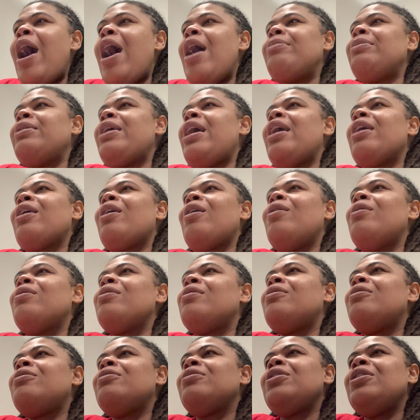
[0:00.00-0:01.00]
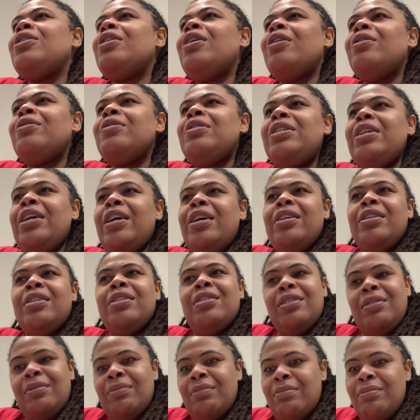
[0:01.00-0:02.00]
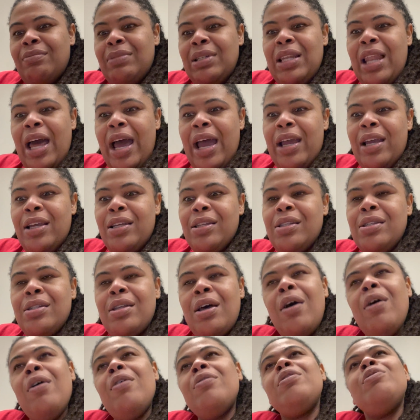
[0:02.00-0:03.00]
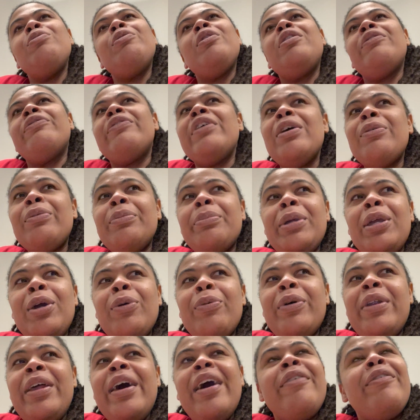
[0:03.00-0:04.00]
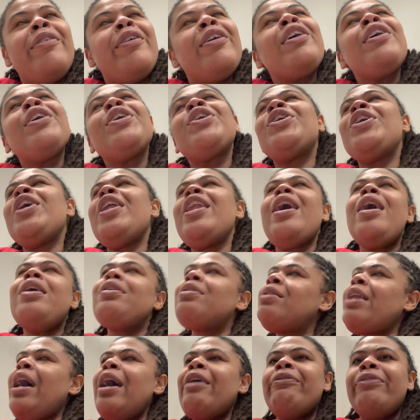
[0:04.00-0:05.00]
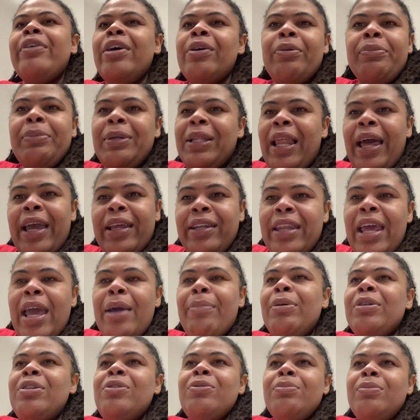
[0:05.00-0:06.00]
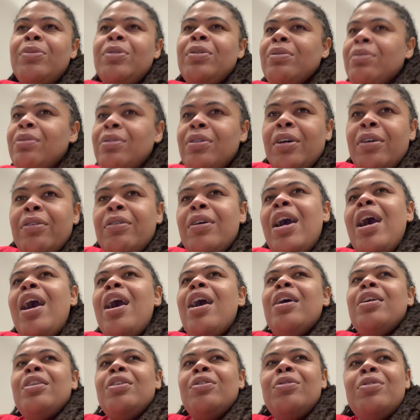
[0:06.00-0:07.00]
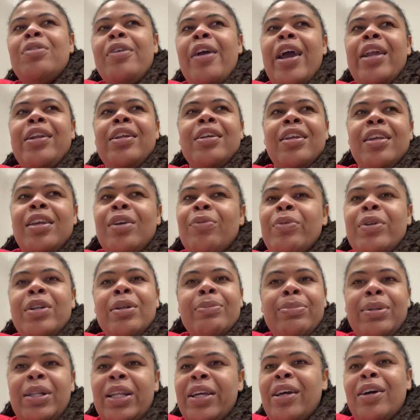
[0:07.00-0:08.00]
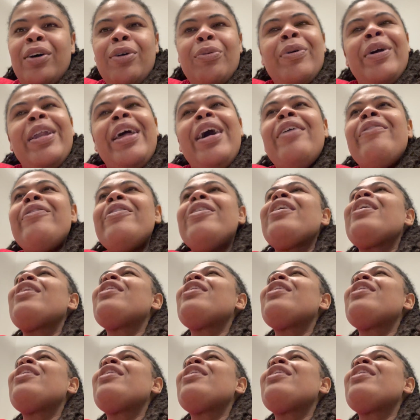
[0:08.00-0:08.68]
I'm not gonna, just be like, so you want to fuck with me or whatever, and not fuck with me like that, but you trying to get with a player or whatever,